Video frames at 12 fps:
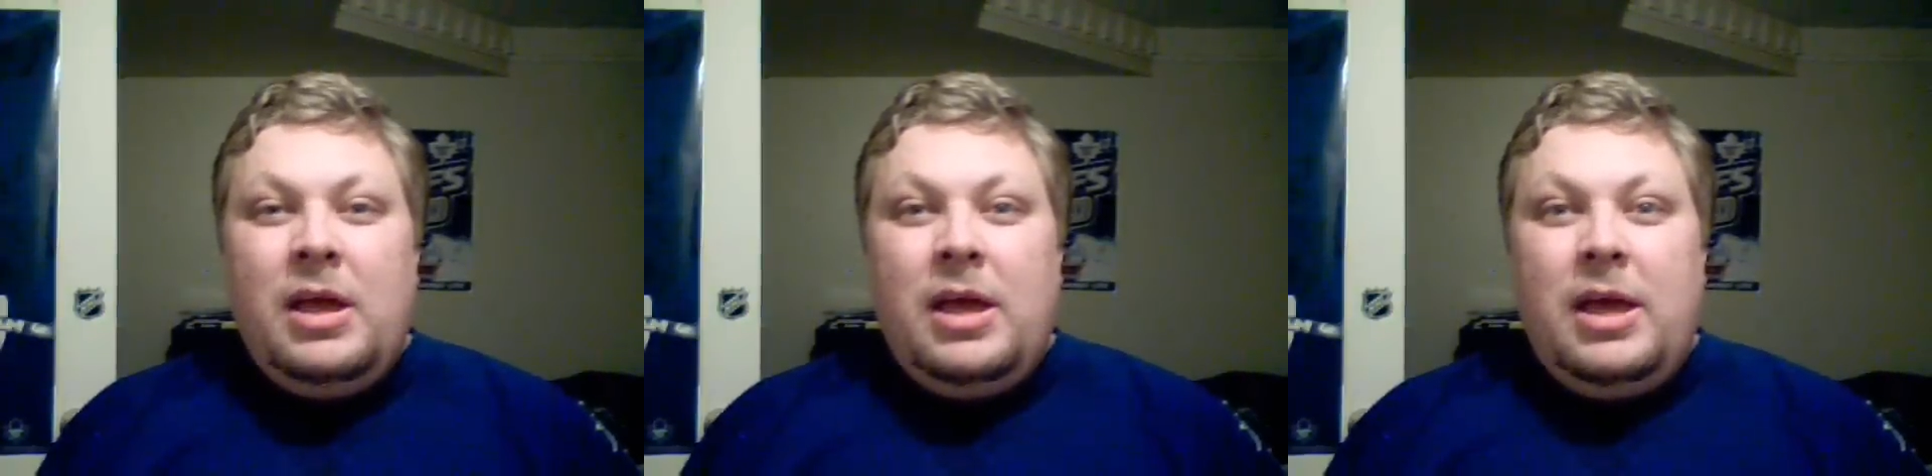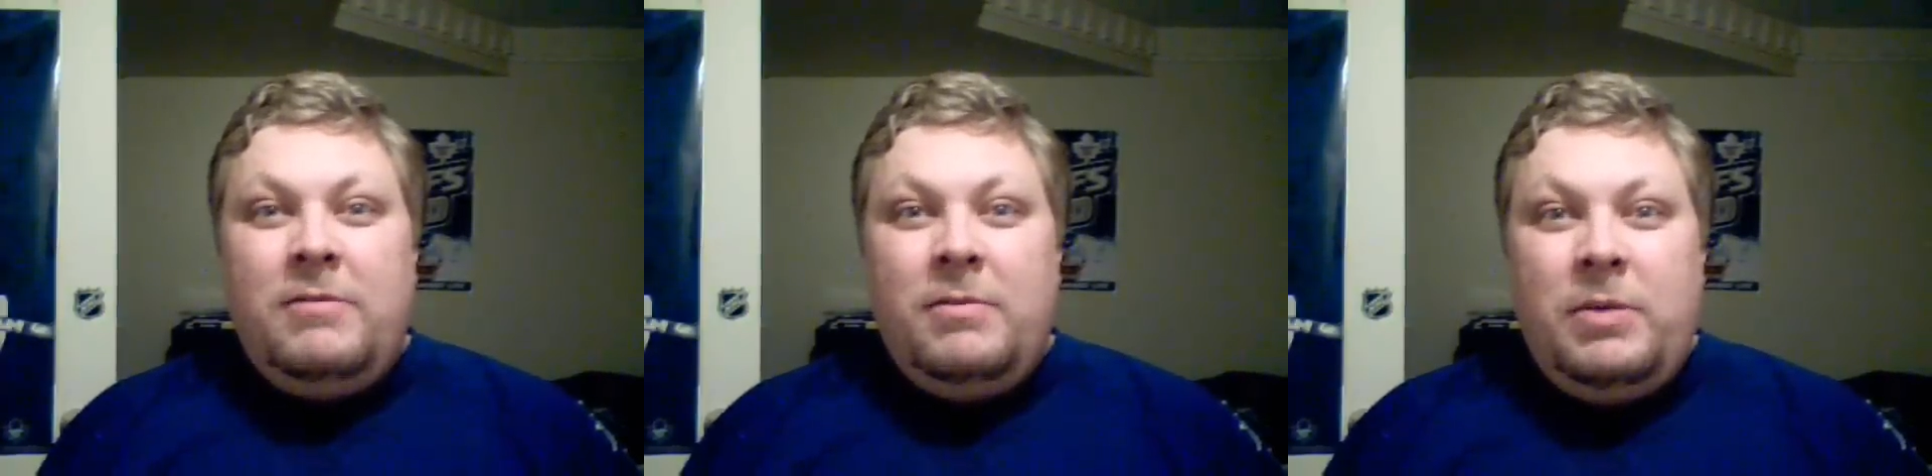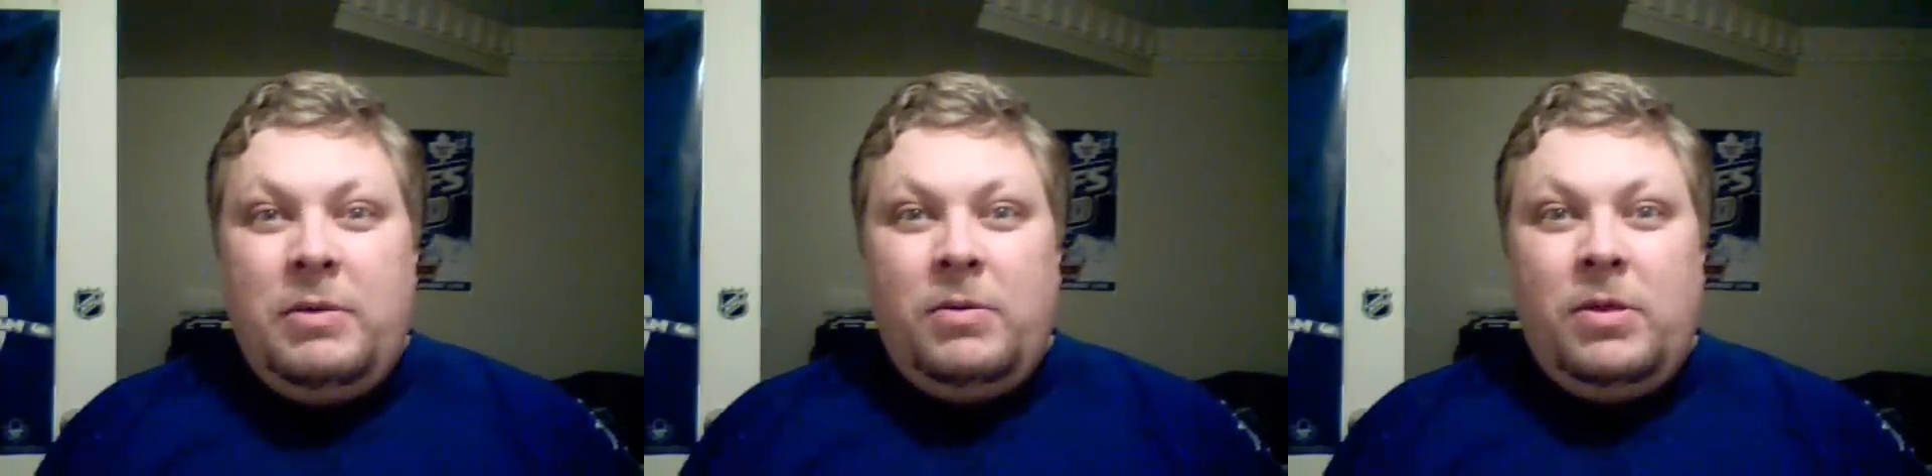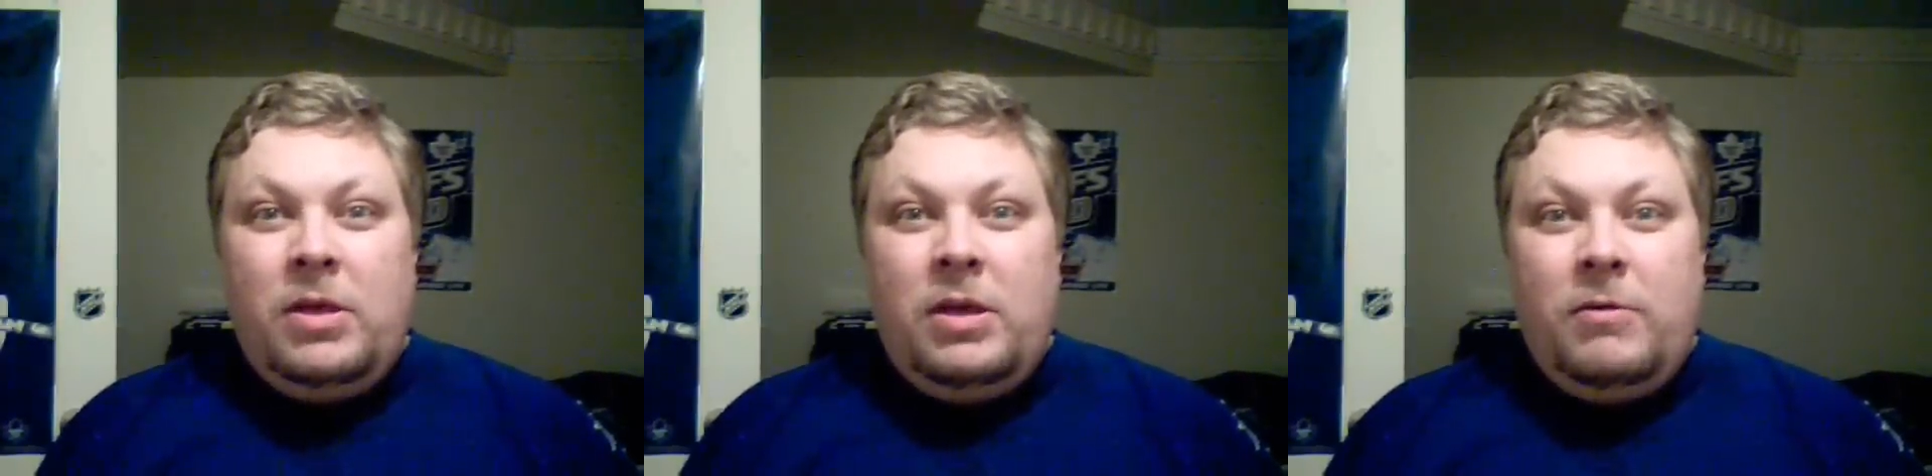it would be
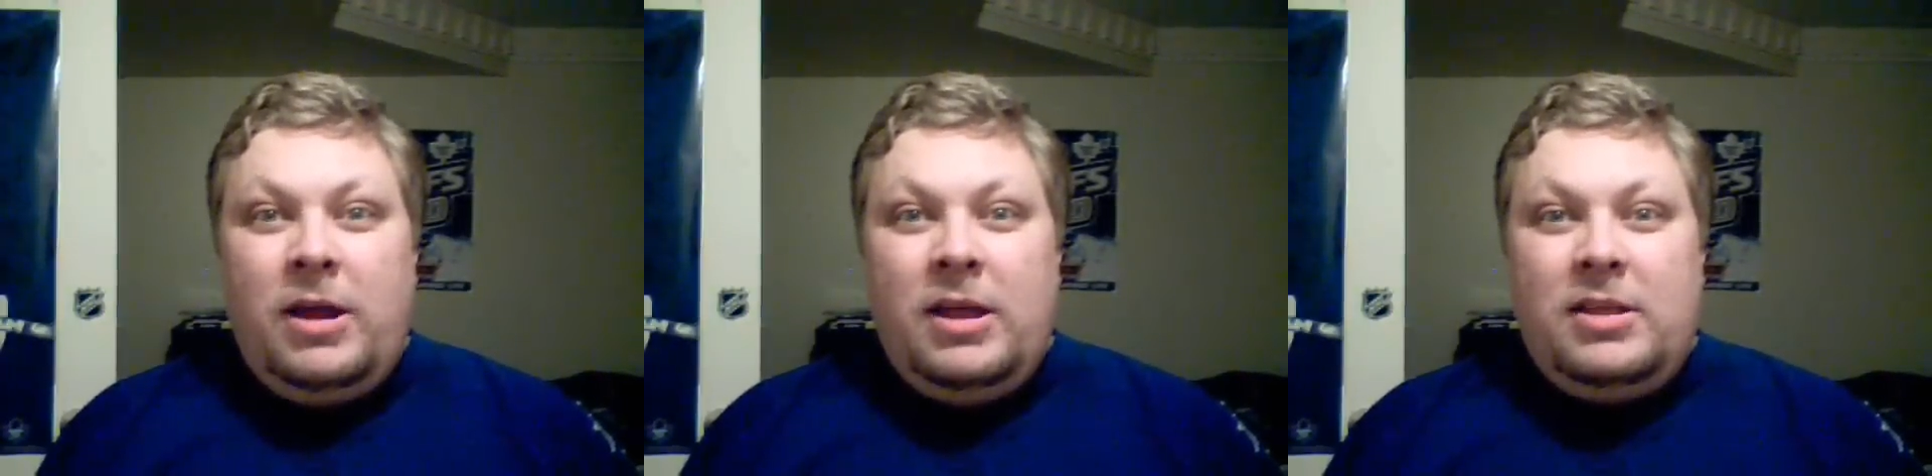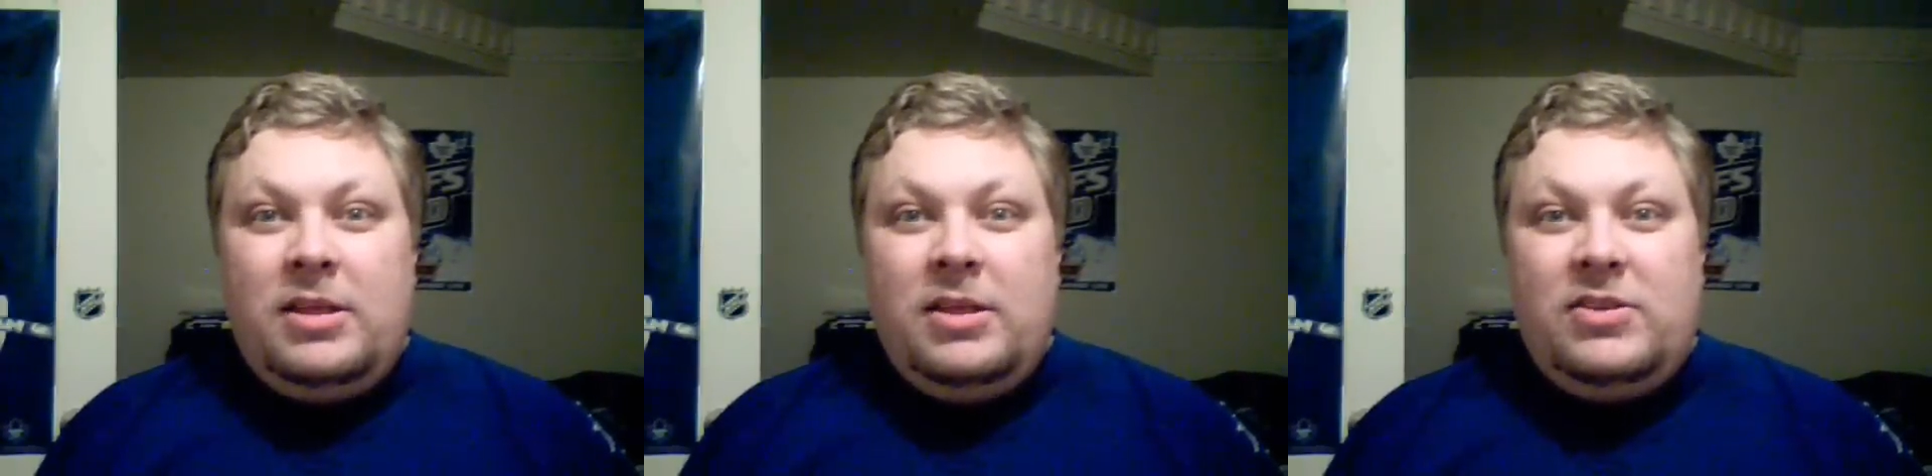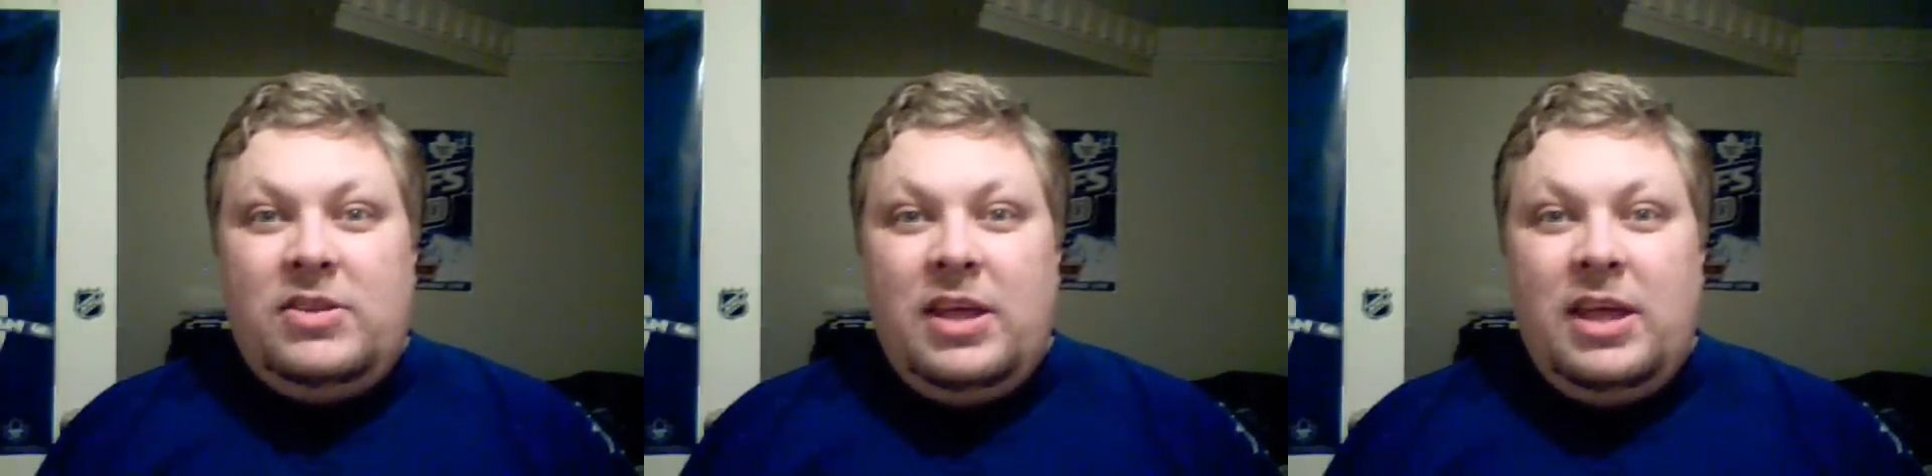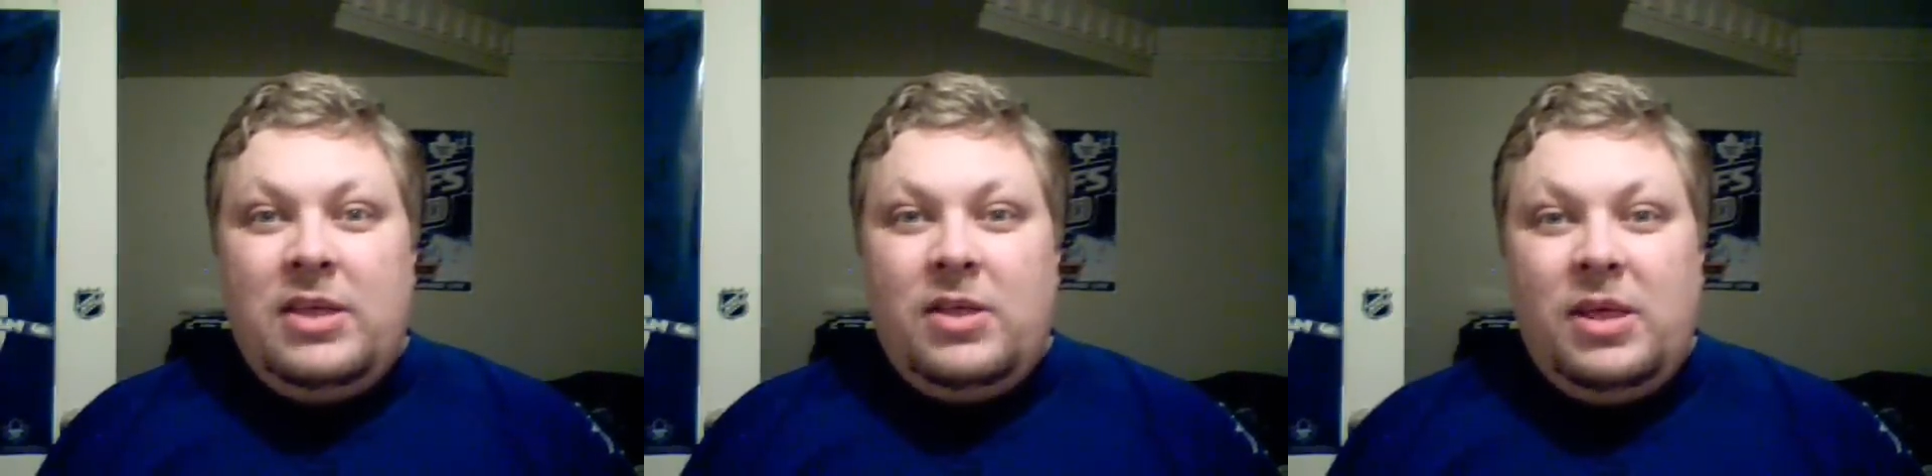really great to
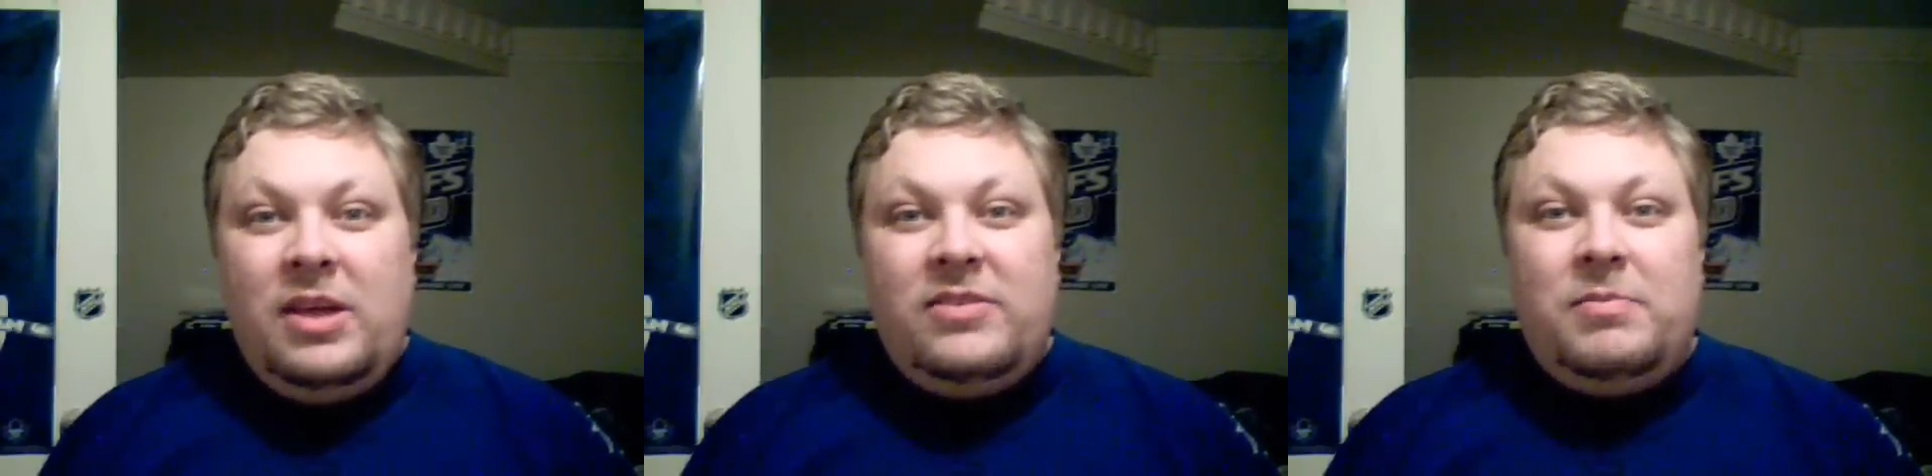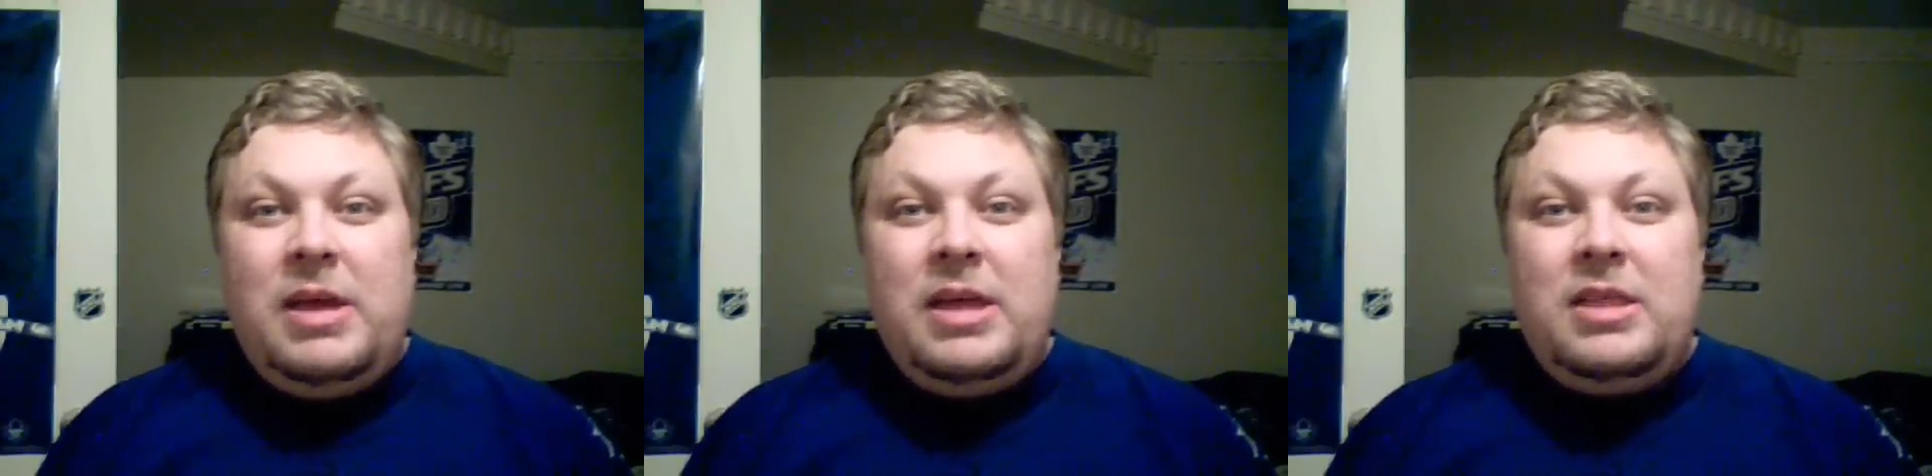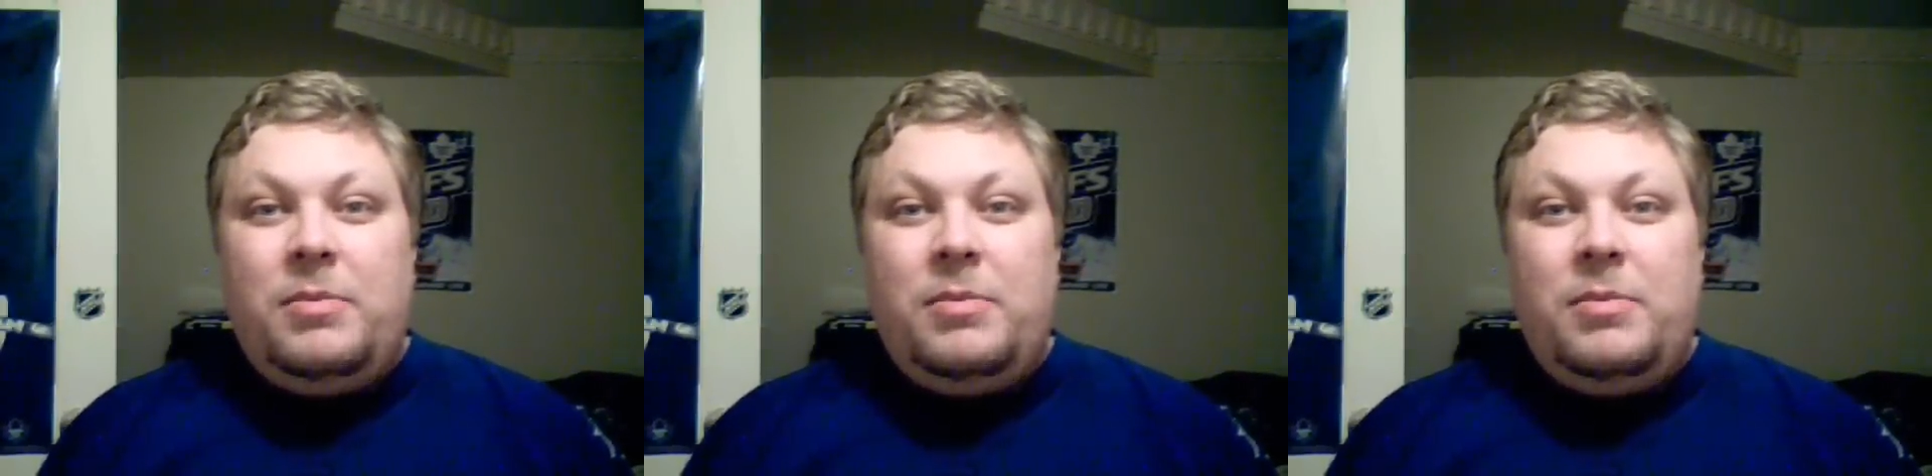see the Leafs make the